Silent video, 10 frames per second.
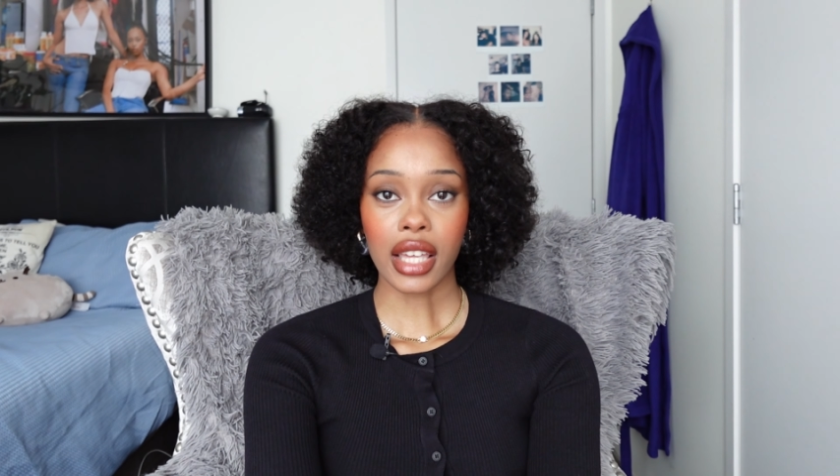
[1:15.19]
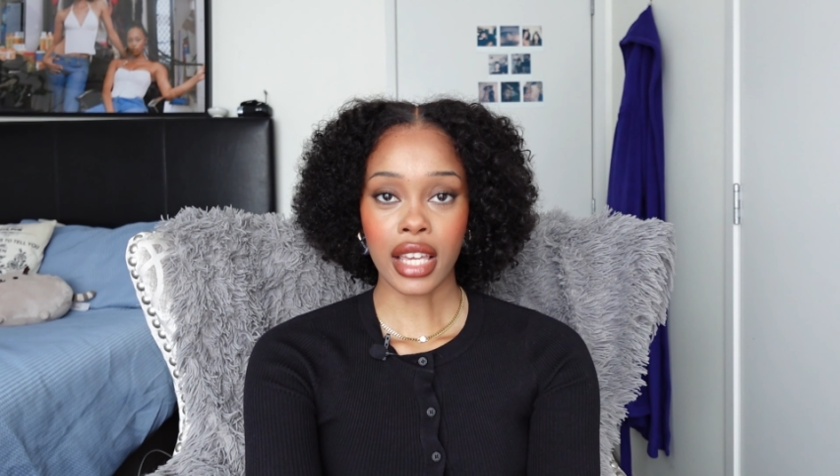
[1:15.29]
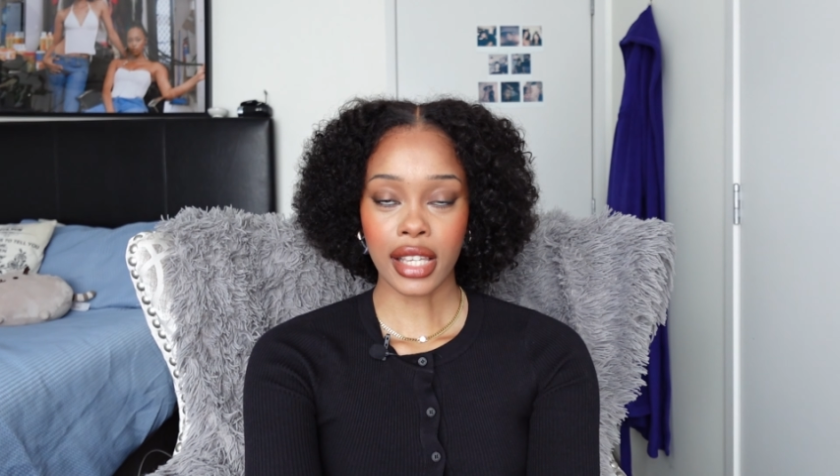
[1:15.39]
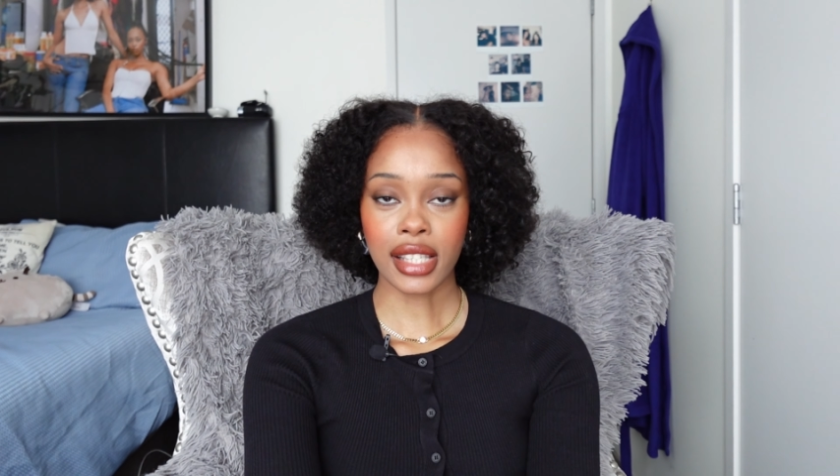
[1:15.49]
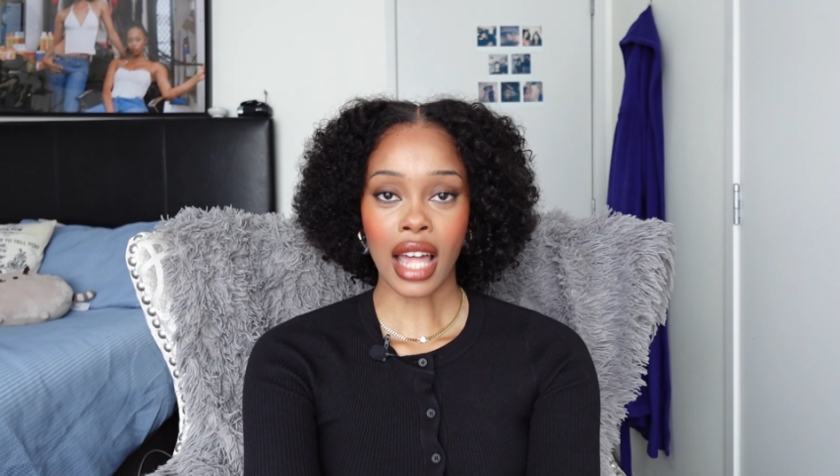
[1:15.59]

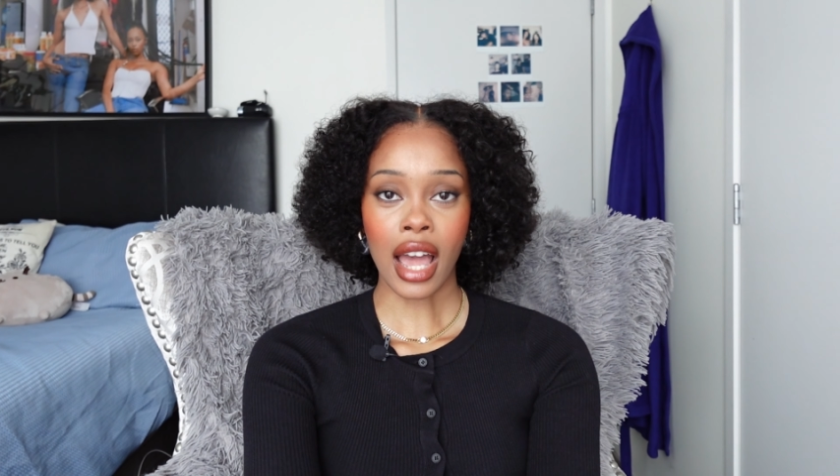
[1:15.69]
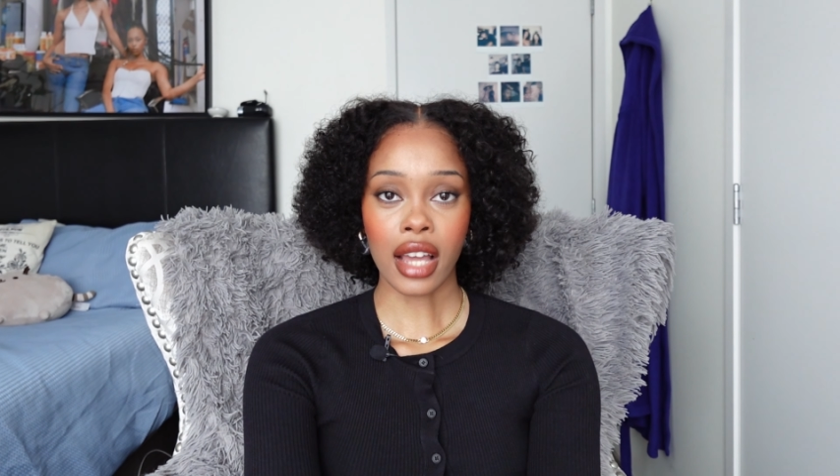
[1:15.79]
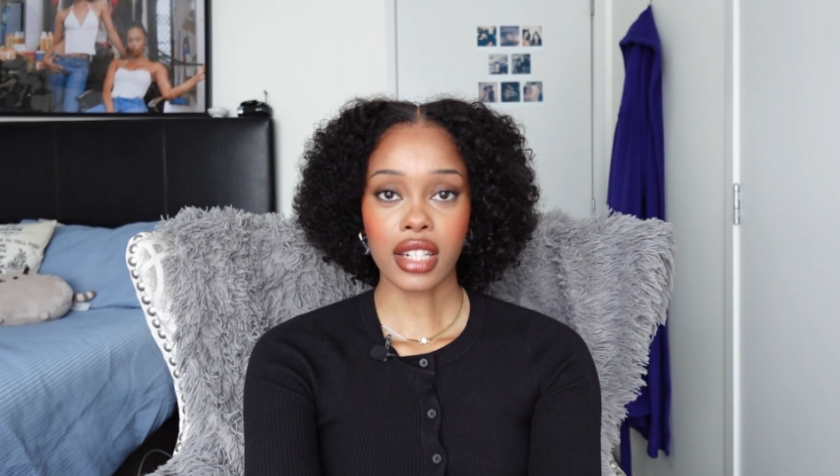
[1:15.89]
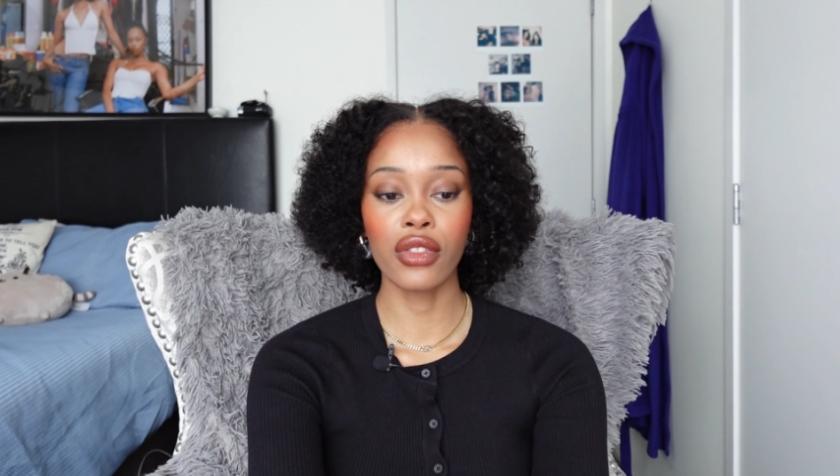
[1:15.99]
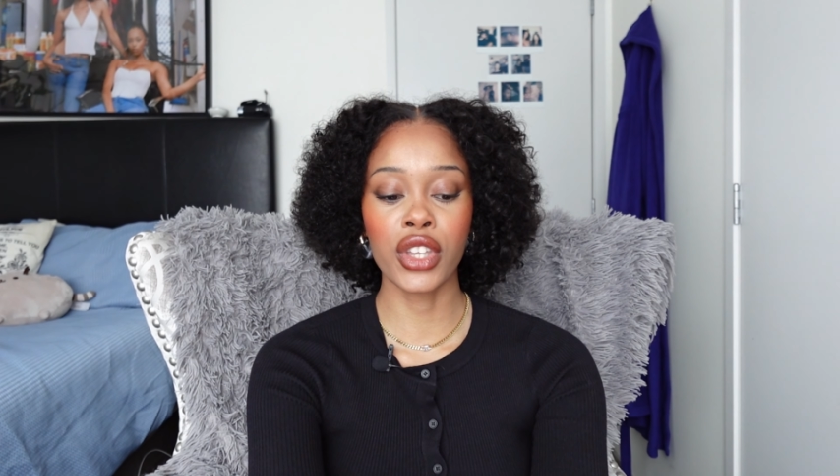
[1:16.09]
is
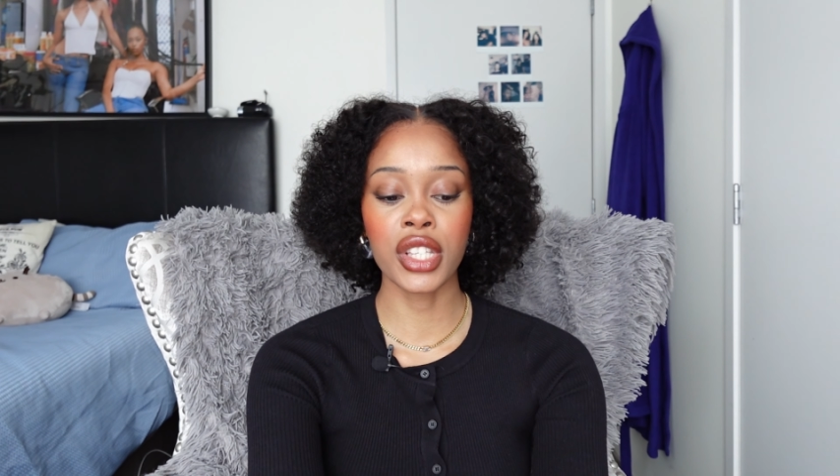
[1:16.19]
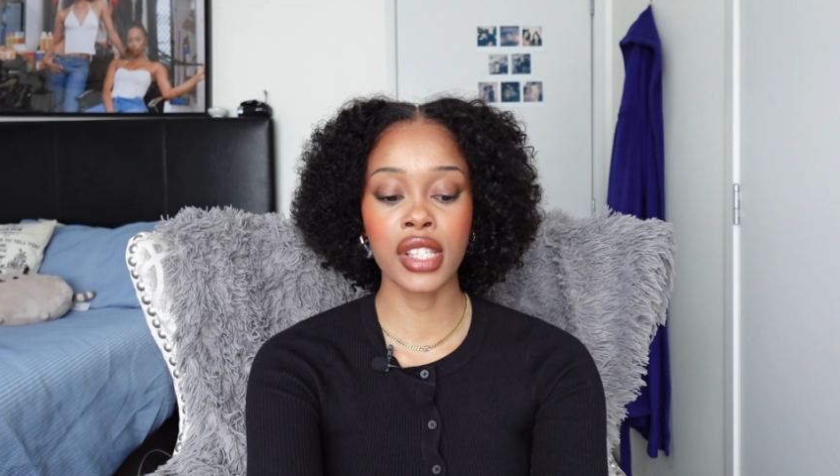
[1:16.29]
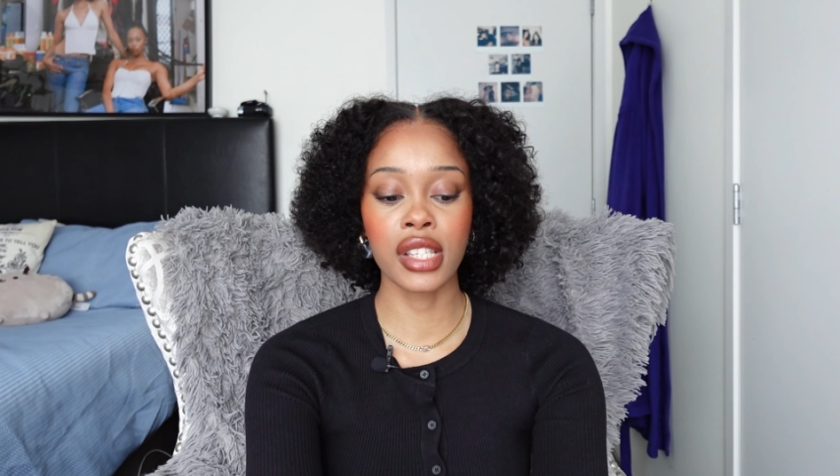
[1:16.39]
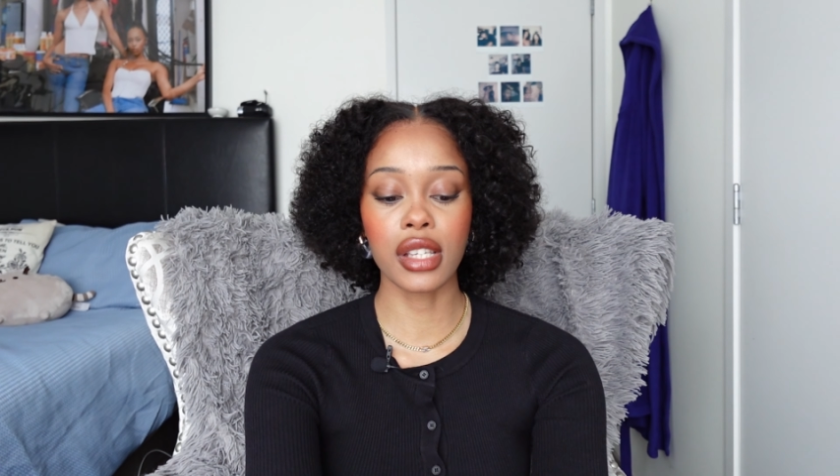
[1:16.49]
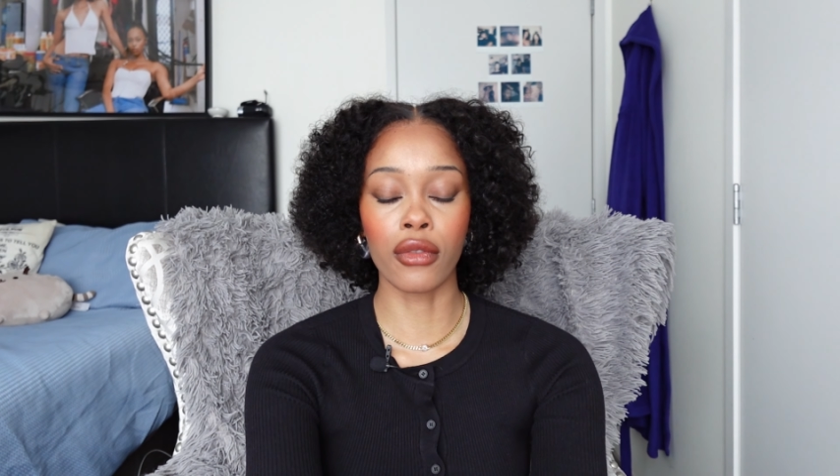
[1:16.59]
that this